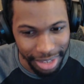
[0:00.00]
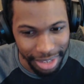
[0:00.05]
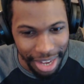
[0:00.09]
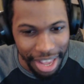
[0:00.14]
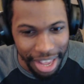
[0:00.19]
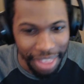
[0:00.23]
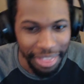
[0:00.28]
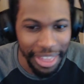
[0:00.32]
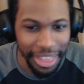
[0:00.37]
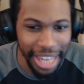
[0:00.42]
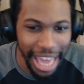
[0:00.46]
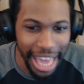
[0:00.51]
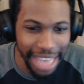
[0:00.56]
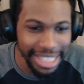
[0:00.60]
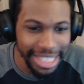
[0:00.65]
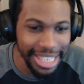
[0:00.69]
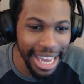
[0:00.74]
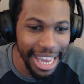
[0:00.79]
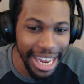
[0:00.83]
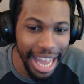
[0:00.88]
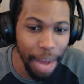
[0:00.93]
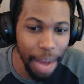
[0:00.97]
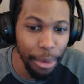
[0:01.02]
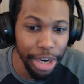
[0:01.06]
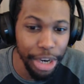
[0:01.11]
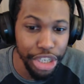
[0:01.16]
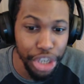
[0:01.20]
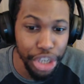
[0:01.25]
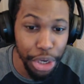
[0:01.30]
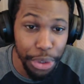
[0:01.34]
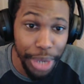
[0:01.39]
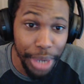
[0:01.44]
The last deck I want to
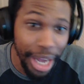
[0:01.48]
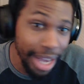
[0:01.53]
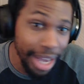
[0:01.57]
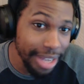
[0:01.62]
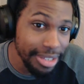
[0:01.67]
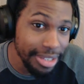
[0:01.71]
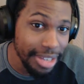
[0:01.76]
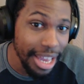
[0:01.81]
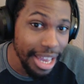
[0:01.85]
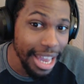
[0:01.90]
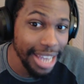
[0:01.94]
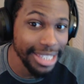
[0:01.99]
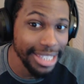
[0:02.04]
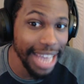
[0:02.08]
show you guys is